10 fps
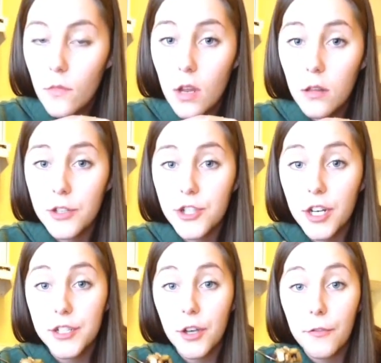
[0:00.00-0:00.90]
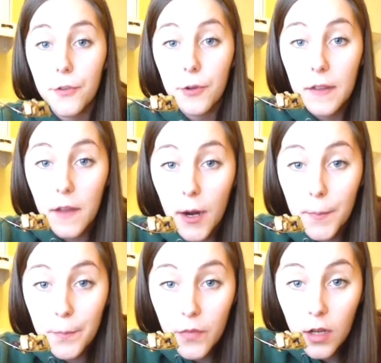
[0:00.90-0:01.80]
a little chunk of tofu right there,
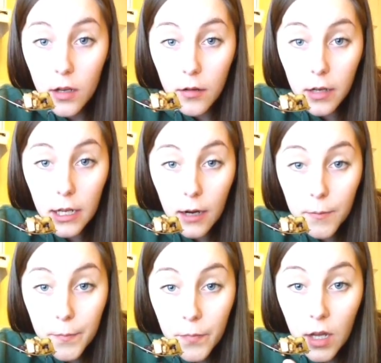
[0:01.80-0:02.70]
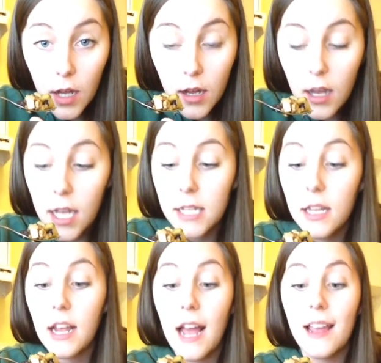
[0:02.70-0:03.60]
and,
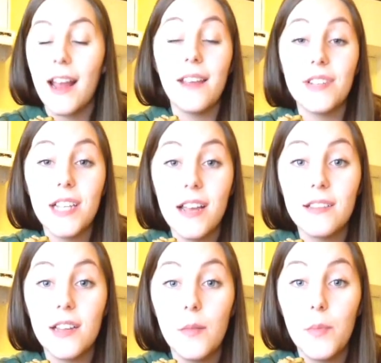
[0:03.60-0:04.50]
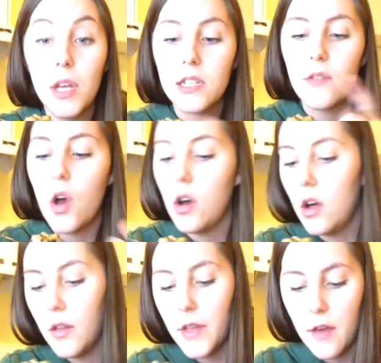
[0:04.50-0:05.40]
like, I can't even taste it because of
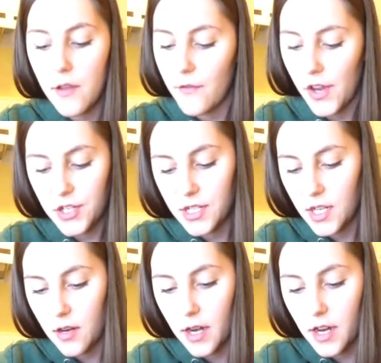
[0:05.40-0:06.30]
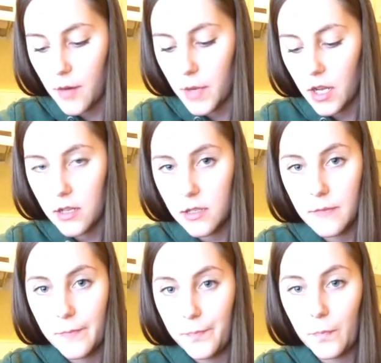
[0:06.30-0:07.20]
all the other veggies that are in here, because,
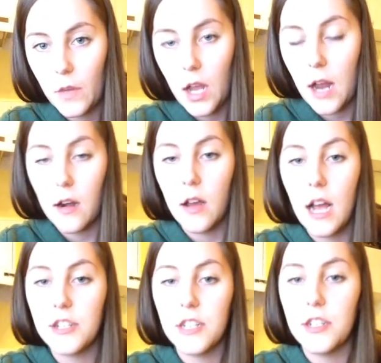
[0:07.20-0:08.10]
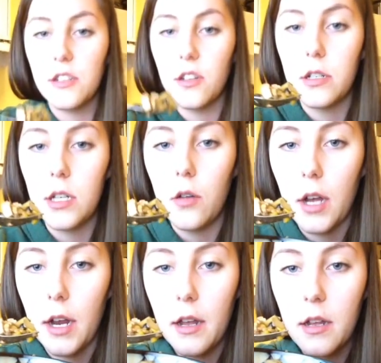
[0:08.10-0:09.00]
I don't know, it just looks so
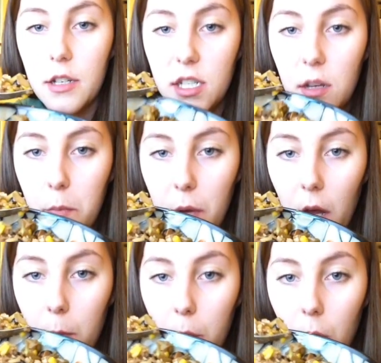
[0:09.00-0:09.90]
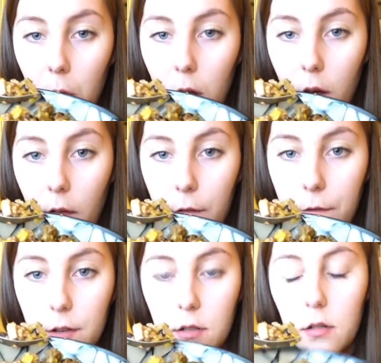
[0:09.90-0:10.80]
good. Just a big bowl of
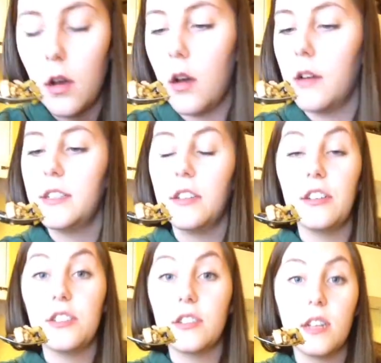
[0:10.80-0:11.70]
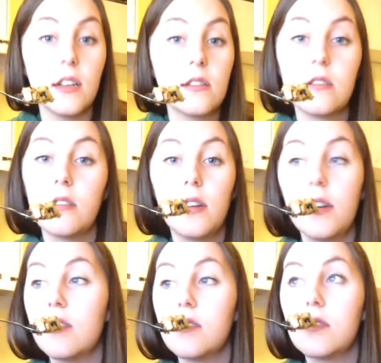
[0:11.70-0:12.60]
deliciousness.
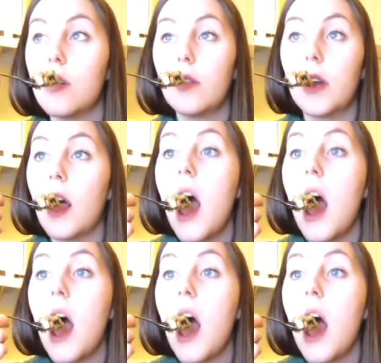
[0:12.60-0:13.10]
So good.